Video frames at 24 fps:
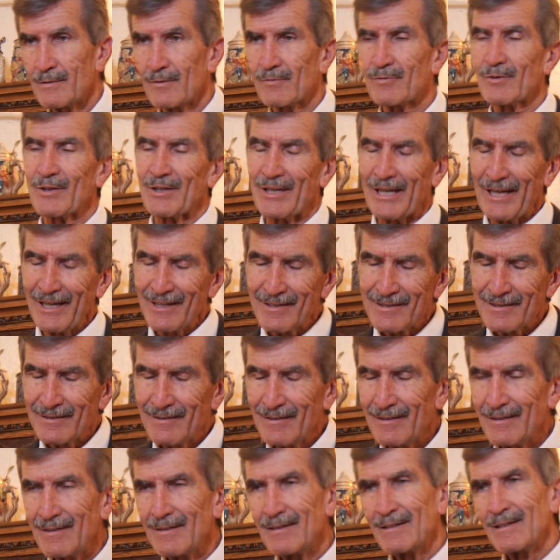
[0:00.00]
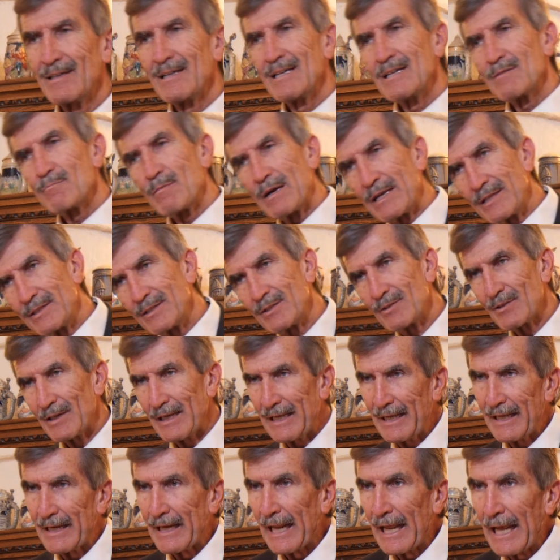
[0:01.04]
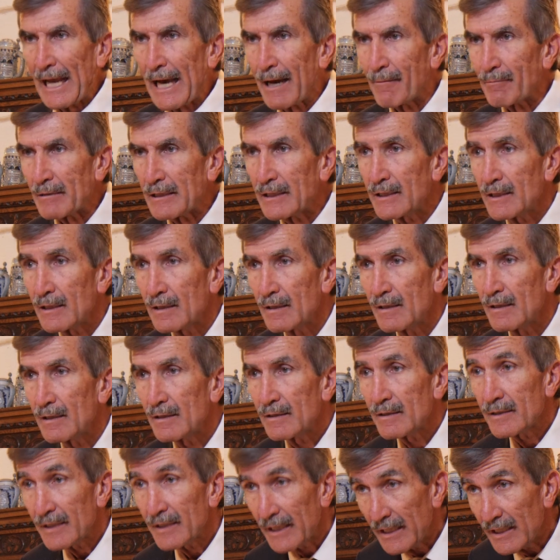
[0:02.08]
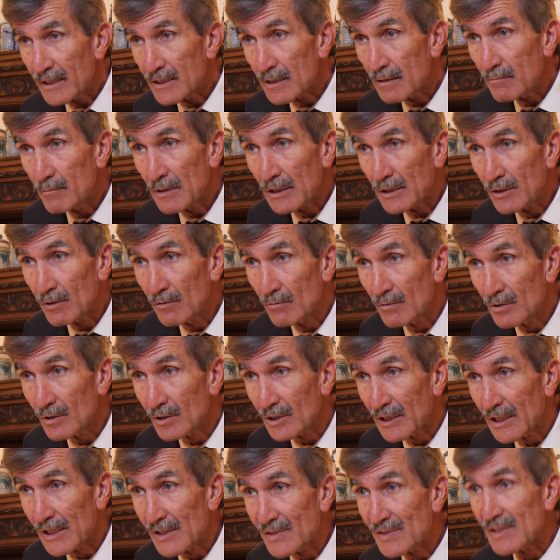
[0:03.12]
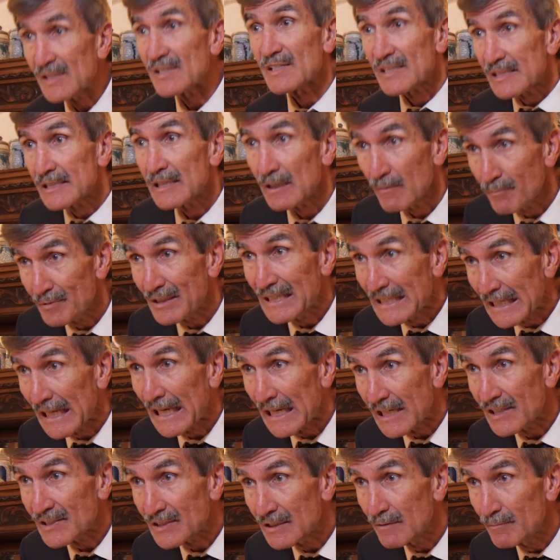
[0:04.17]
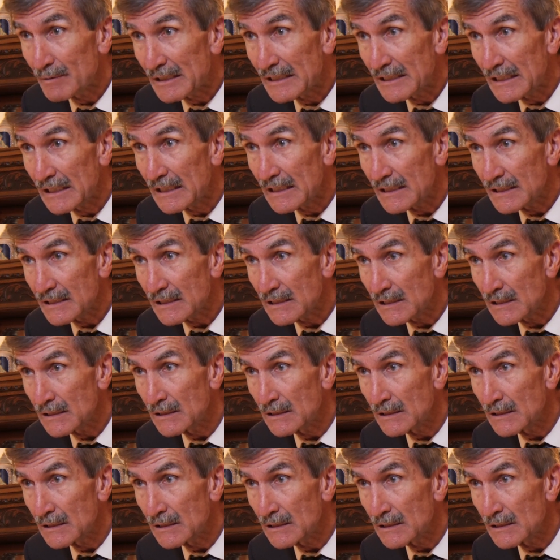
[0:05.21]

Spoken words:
Forget? My dear Aunt Abby, can't I make you realize that something has to be done?